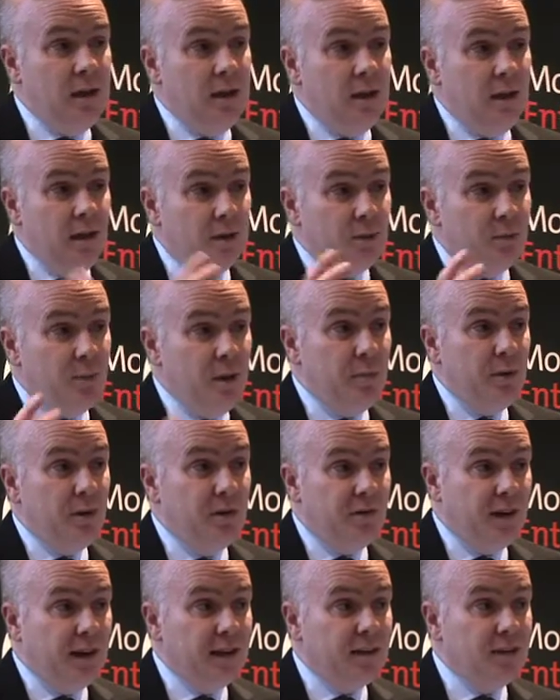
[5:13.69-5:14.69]
is people
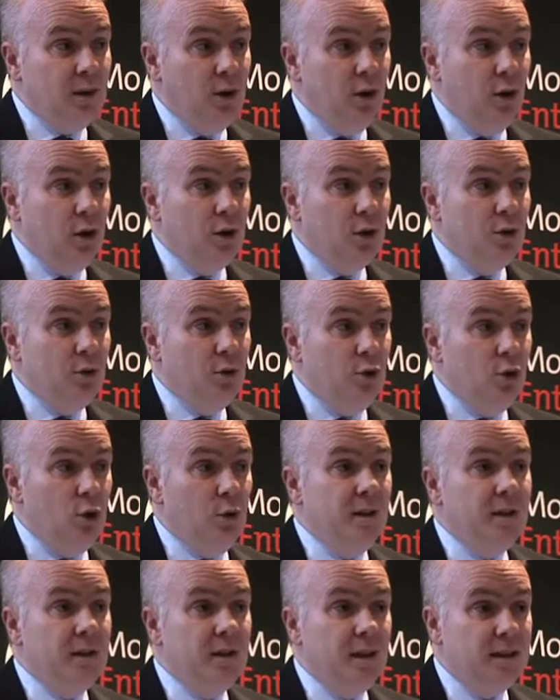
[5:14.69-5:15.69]
have had to look at
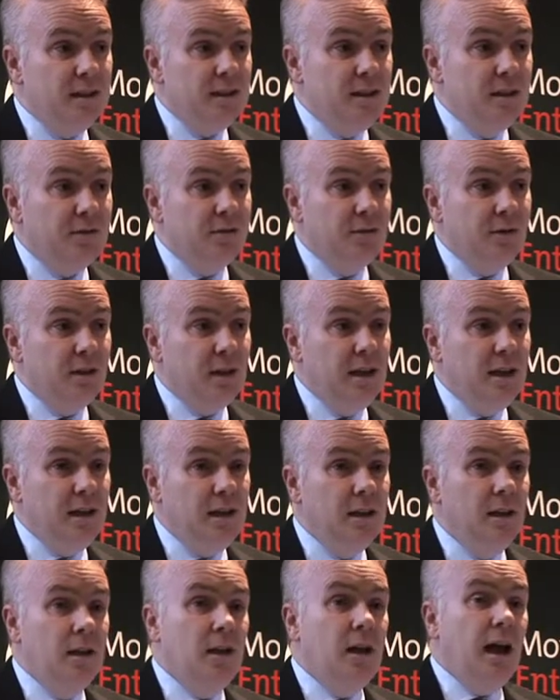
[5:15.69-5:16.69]
doing things differently,